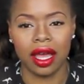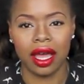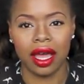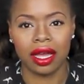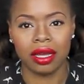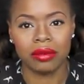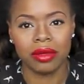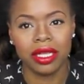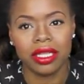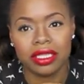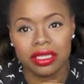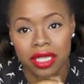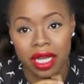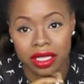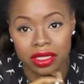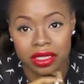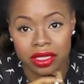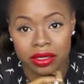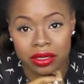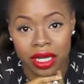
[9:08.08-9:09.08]
I'm gonna
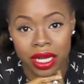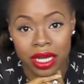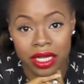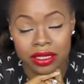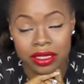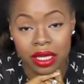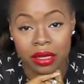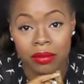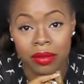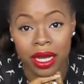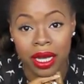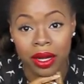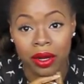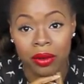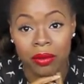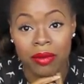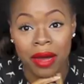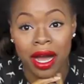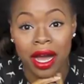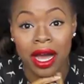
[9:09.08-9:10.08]
talk to you guys
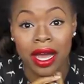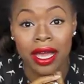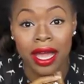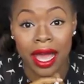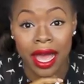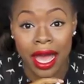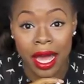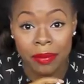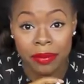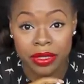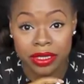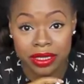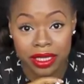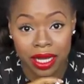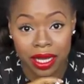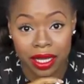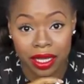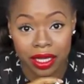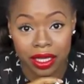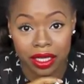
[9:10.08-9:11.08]
about my
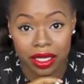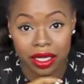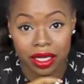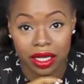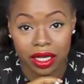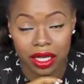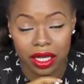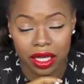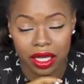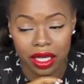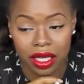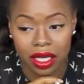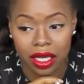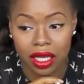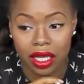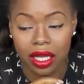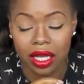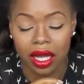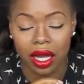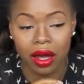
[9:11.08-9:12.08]
appetite.
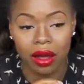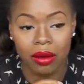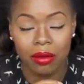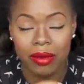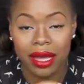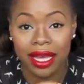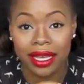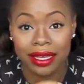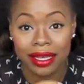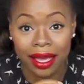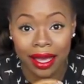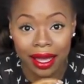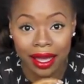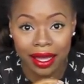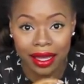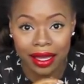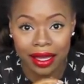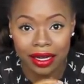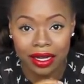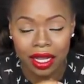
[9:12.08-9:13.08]
Oh my
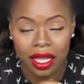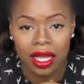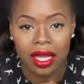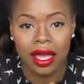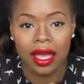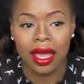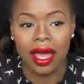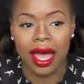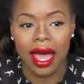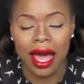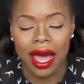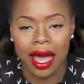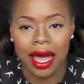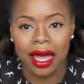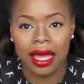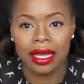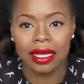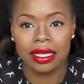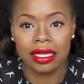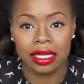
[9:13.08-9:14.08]
God,
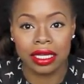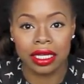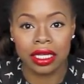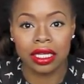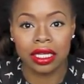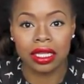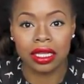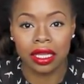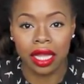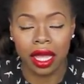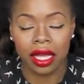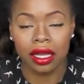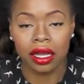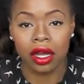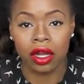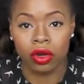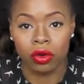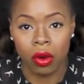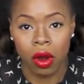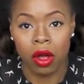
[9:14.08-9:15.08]
I eat like
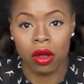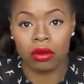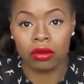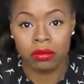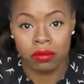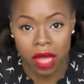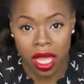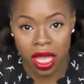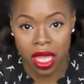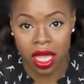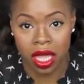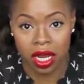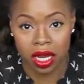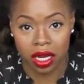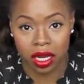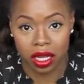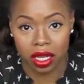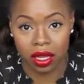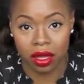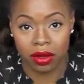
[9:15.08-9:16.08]
a grown man,
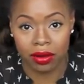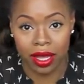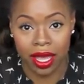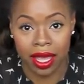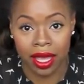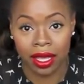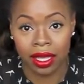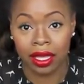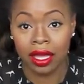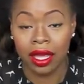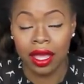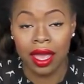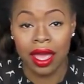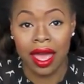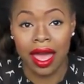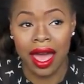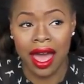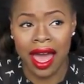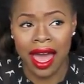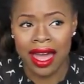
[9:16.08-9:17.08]
okay?
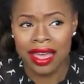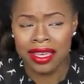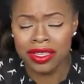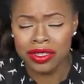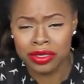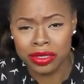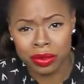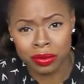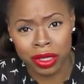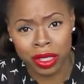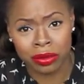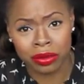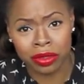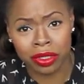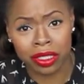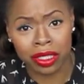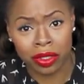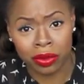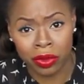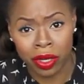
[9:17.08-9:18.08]
I used to be able to
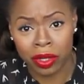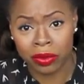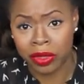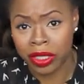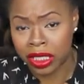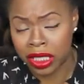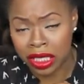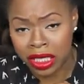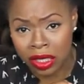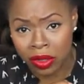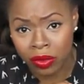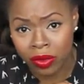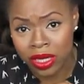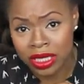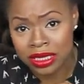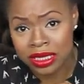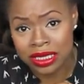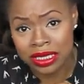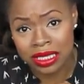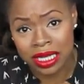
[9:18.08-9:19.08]
get away with eating
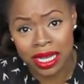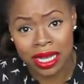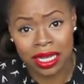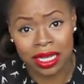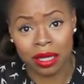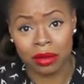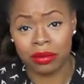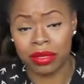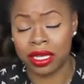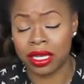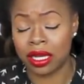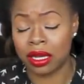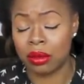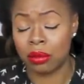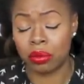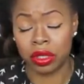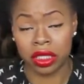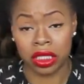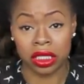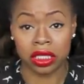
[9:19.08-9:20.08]
once a day and being
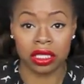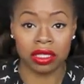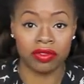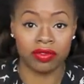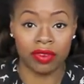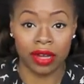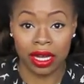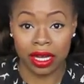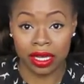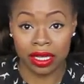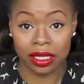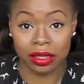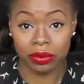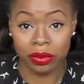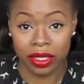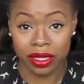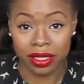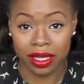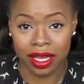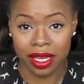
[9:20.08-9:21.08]
completely fine
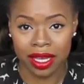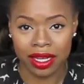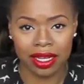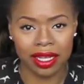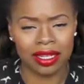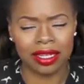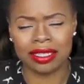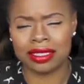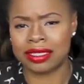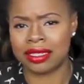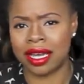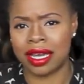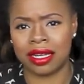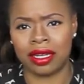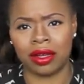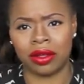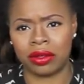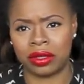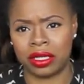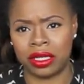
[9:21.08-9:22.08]
with that, and it's not
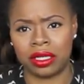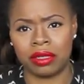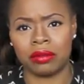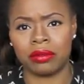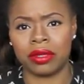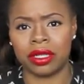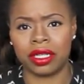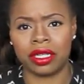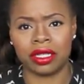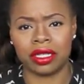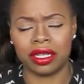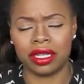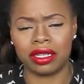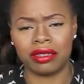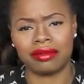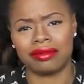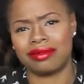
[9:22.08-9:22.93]
healthy, but